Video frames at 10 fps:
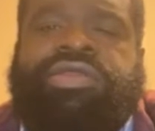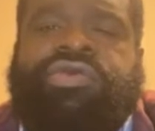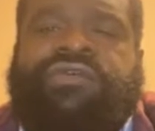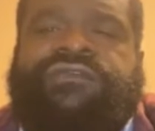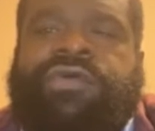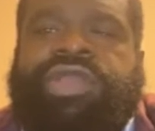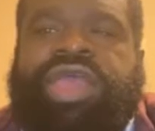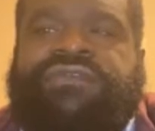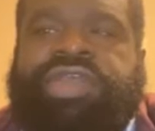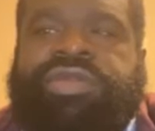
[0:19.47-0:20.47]
to afford
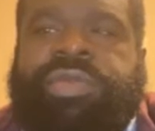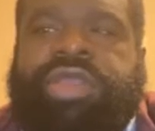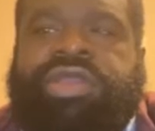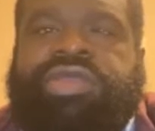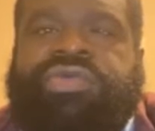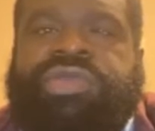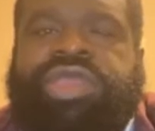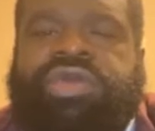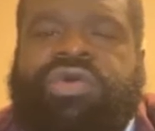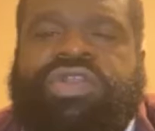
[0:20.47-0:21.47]
African Americans when he
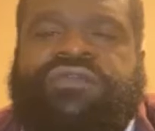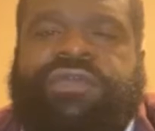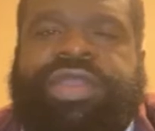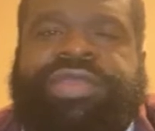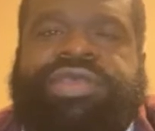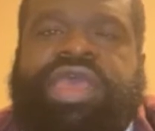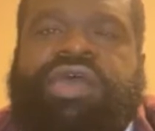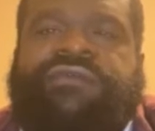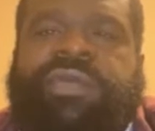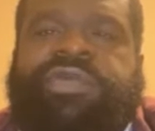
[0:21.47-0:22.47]
coined the phrase
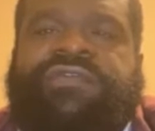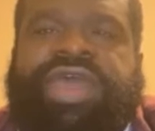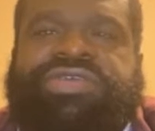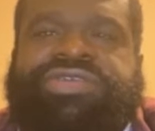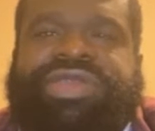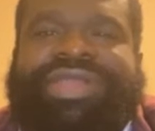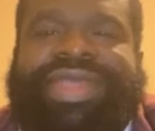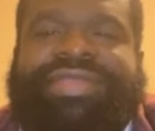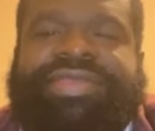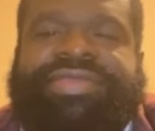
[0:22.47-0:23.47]
affirmative action in
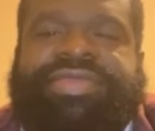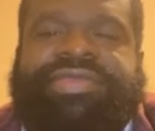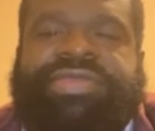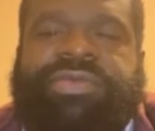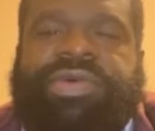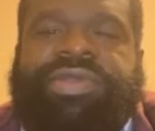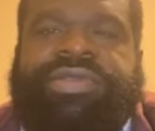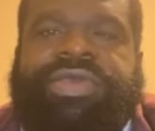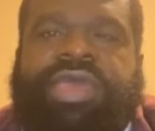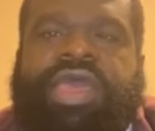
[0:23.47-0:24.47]
1961.
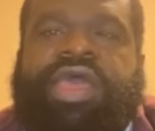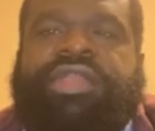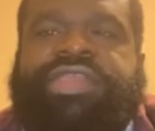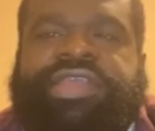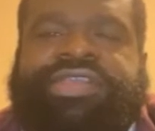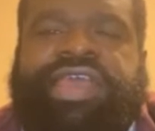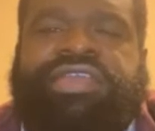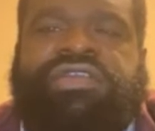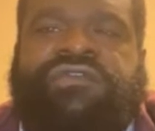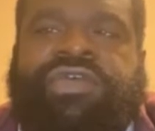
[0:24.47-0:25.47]
The
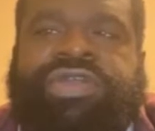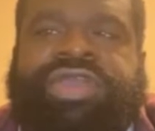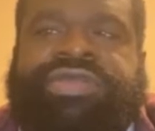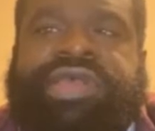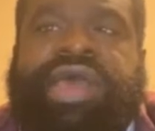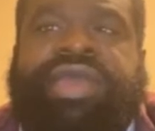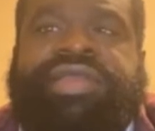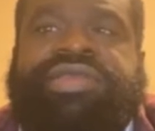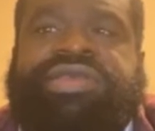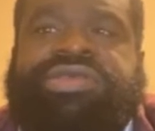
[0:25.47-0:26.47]
executive order he
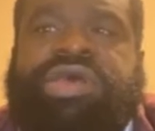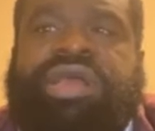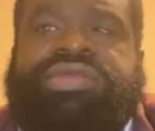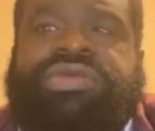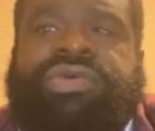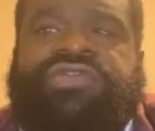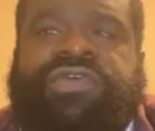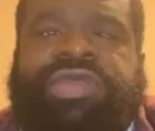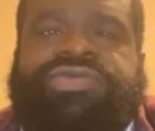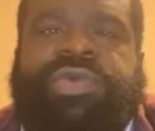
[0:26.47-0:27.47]
signed sought to
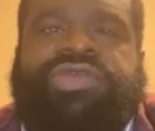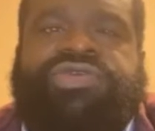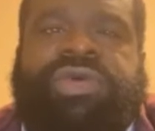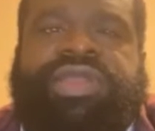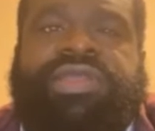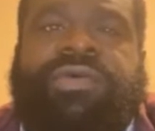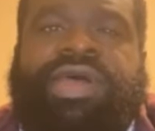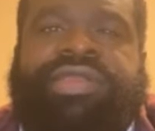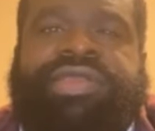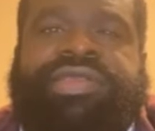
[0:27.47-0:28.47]
address racial
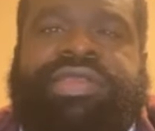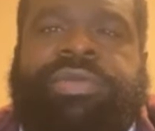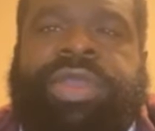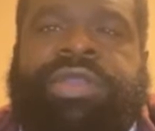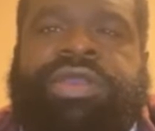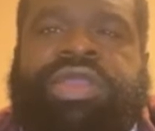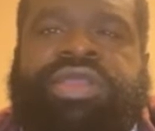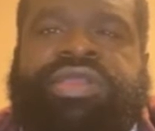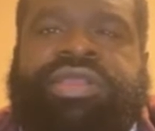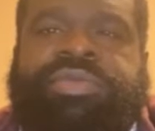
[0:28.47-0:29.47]
inequalities that America had
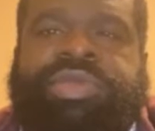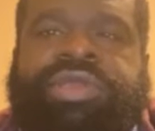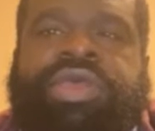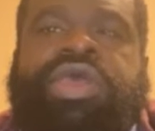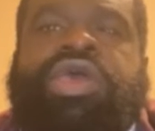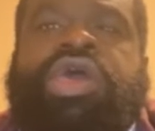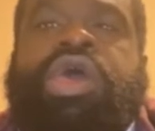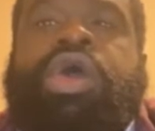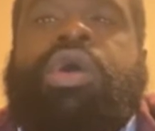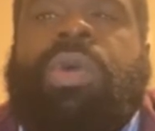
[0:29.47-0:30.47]
exhibited
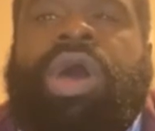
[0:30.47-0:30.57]
while